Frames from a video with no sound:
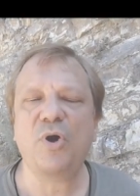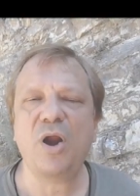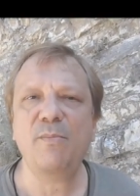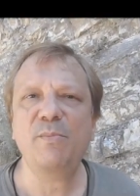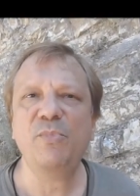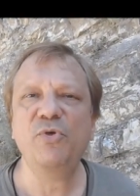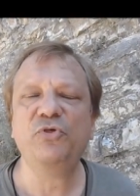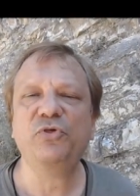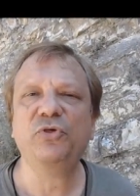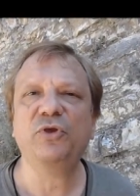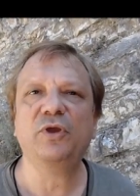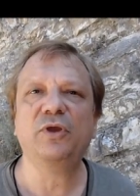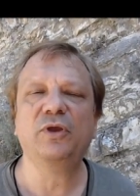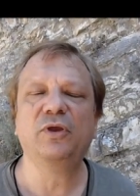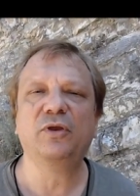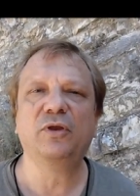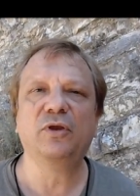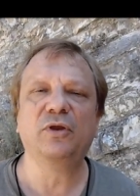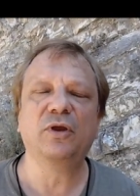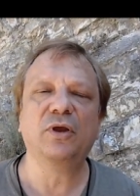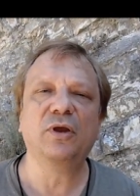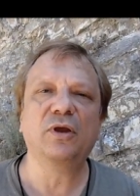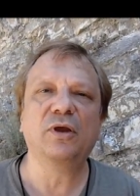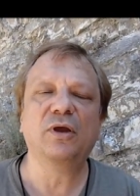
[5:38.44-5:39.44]
promising,
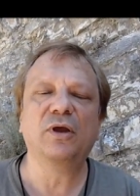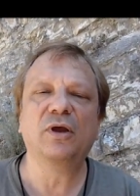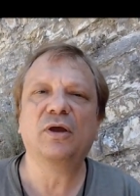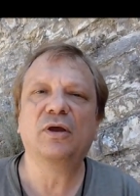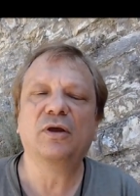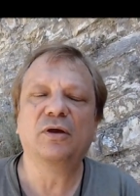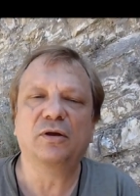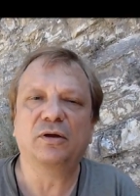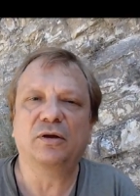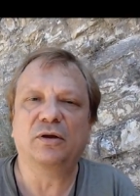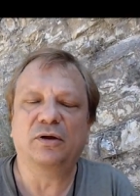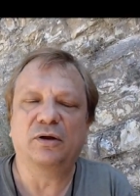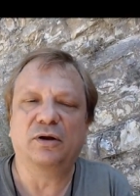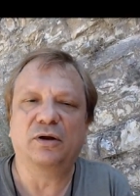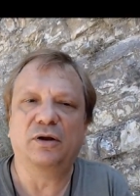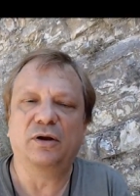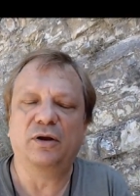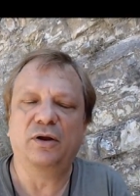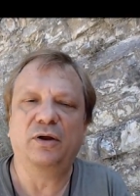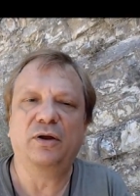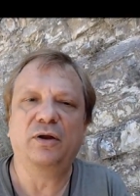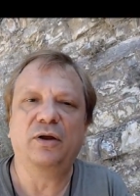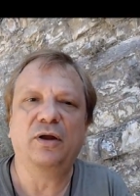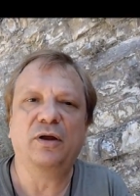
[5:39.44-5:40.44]
uh, uh,
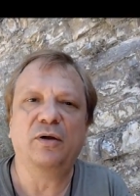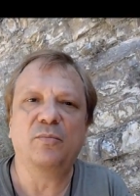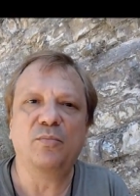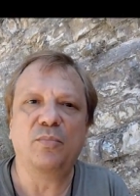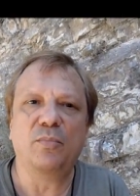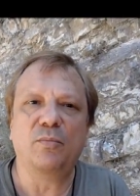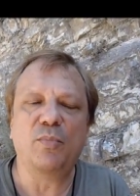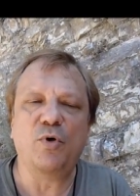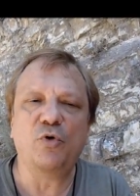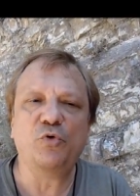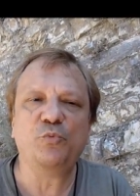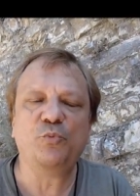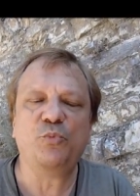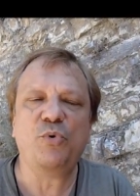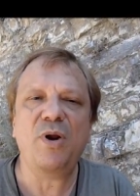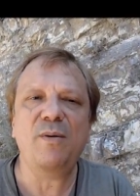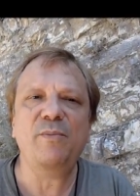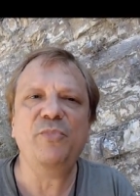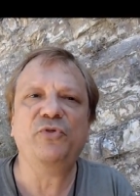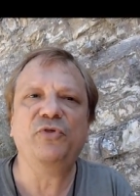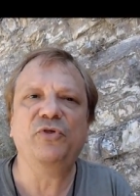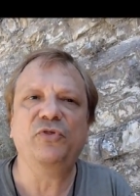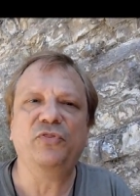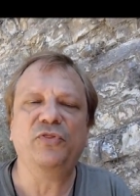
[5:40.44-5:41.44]
most
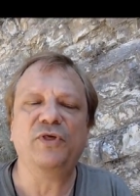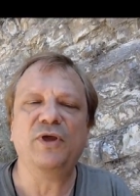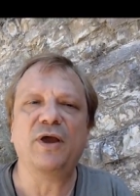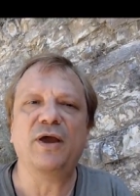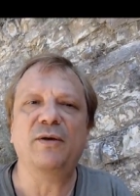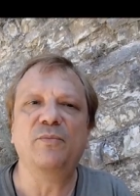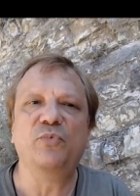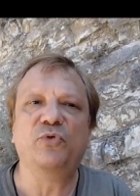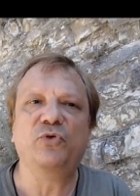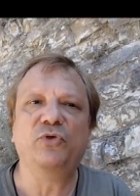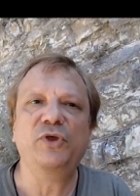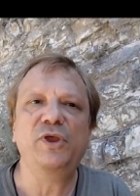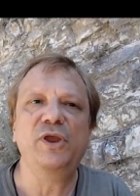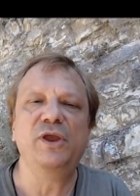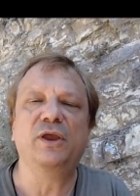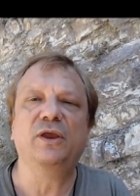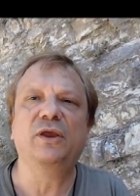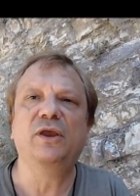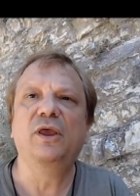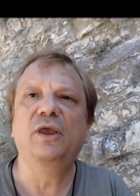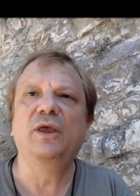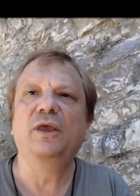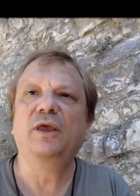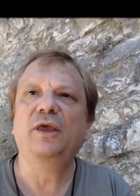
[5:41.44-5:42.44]
promising thing I'm seeing
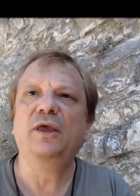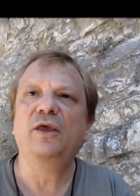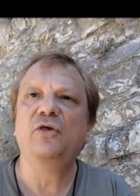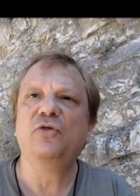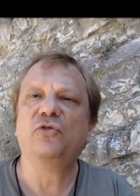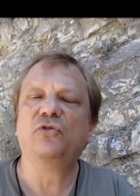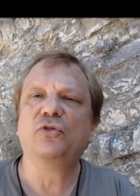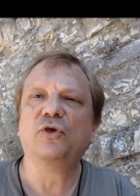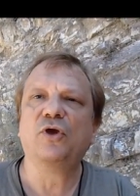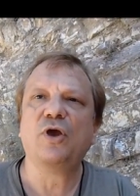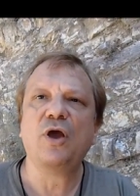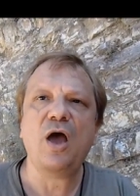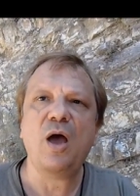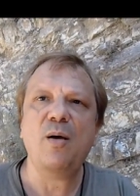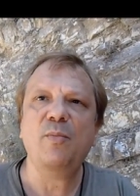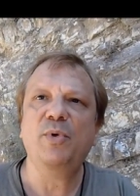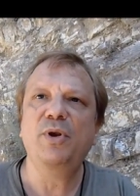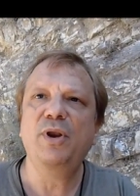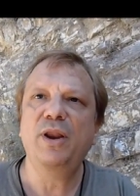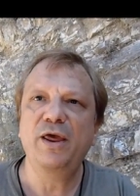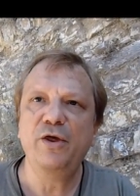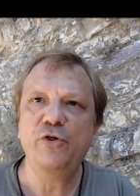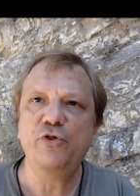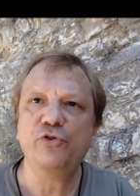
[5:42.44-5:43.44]
is the
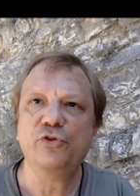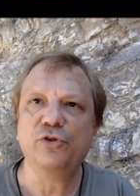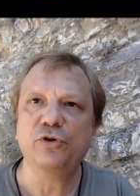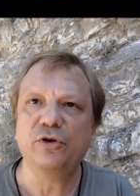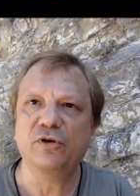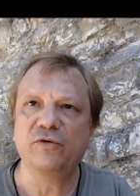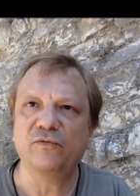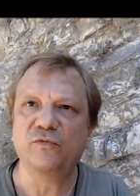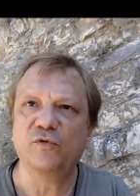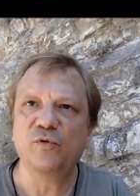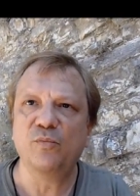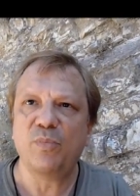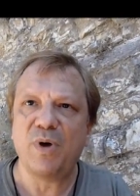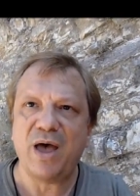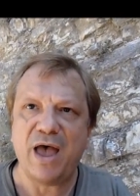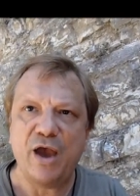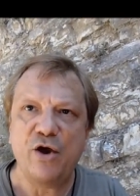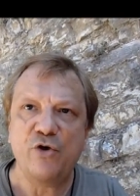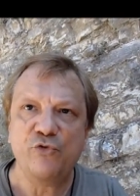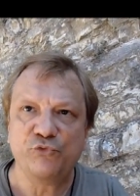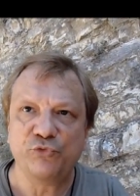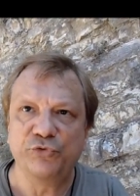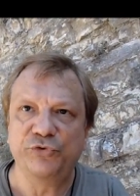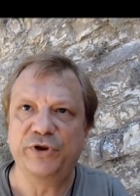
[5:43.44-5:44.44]
combination of the
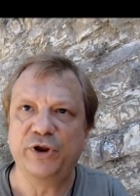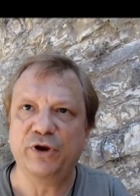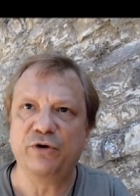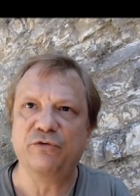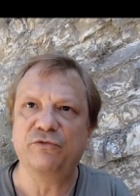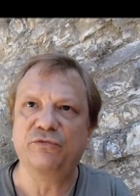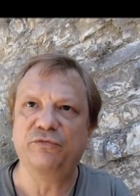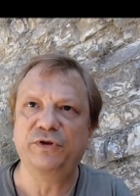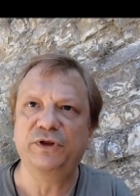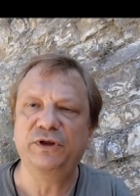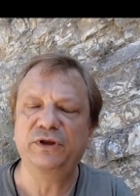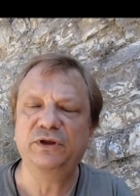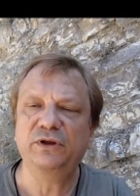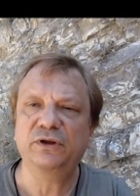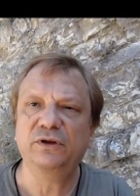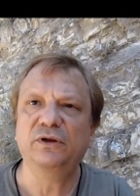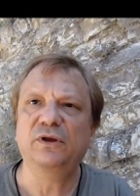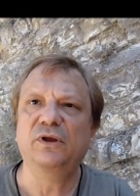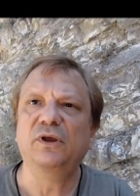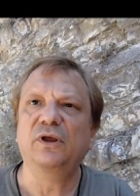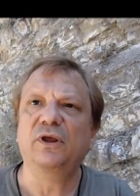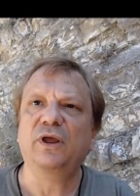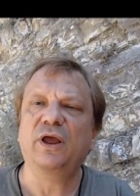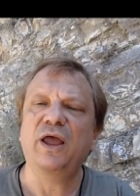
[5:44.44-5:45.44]
biostratigraphy
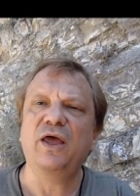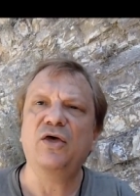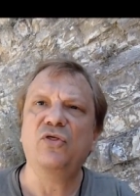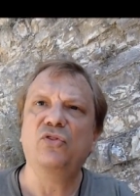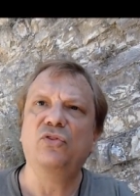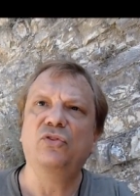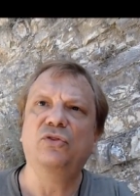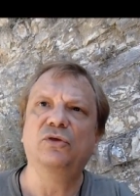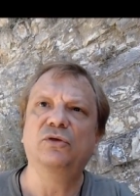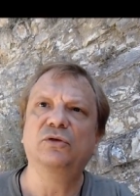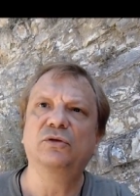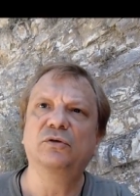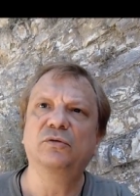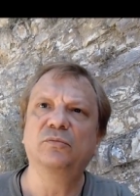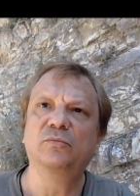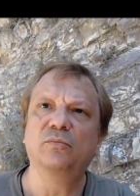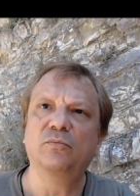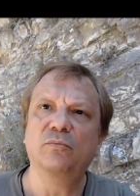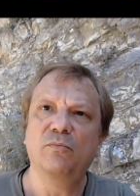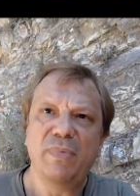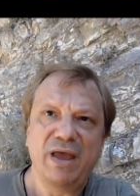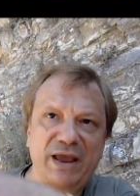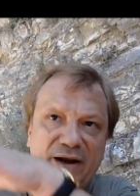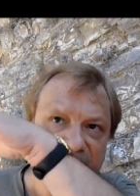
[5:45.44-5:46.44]
and the
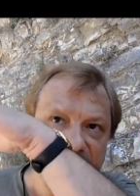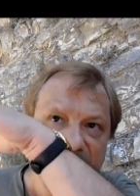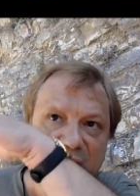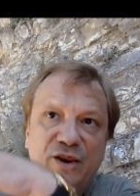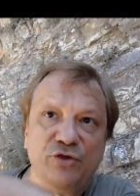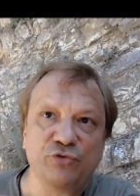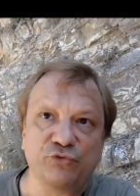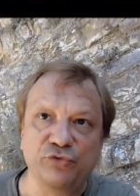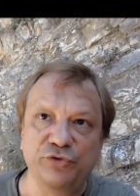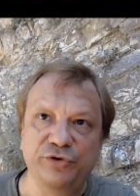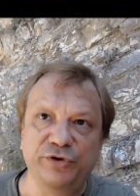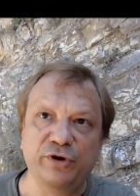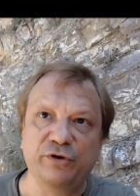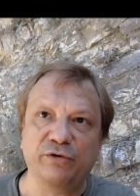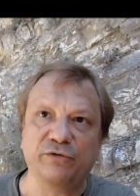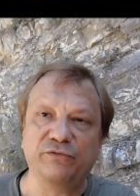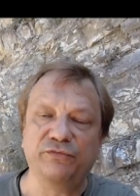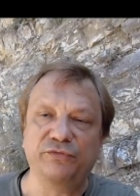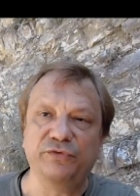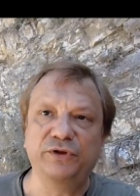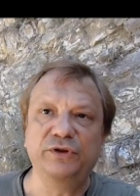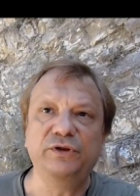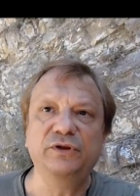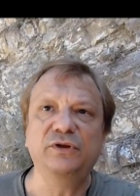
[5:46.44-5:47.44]
magnetic
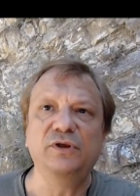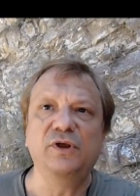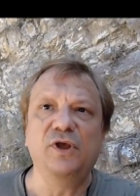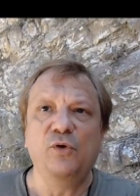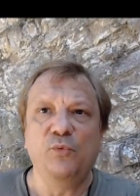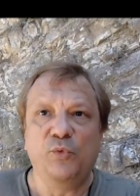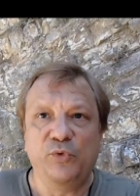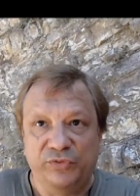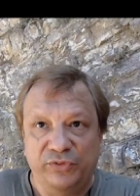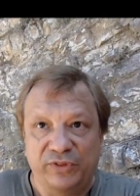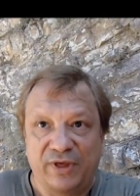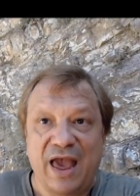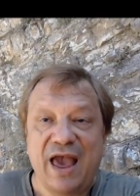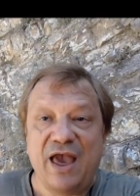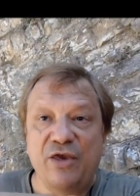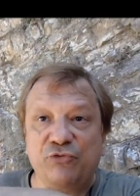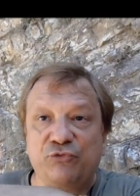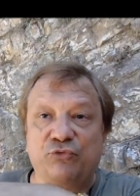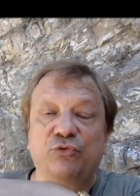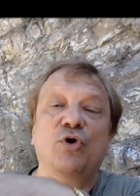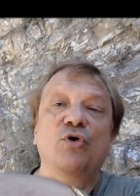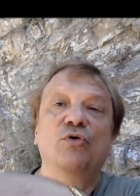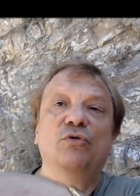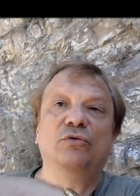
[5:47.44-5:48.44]
stratigraphy with the
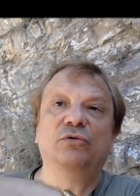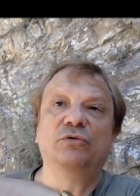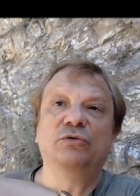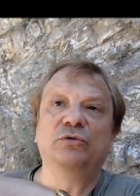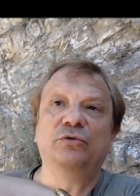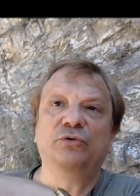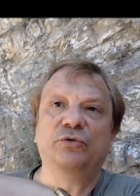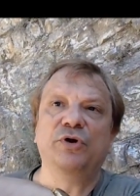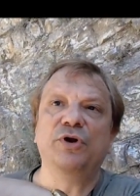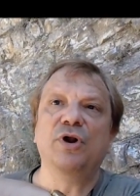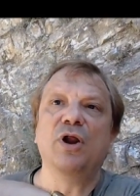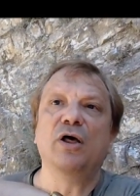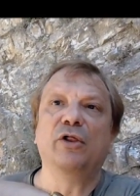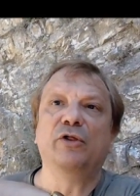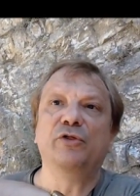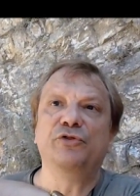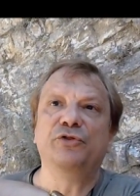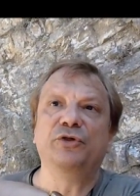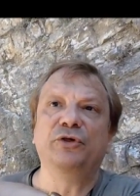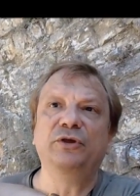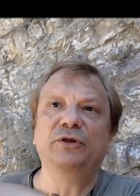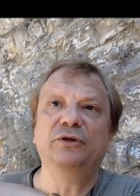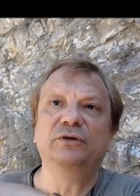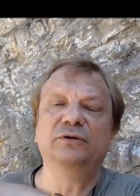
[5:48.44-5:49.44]

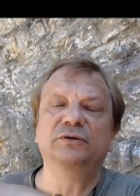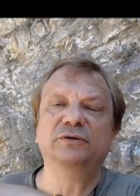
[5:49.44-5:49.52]
astrochronology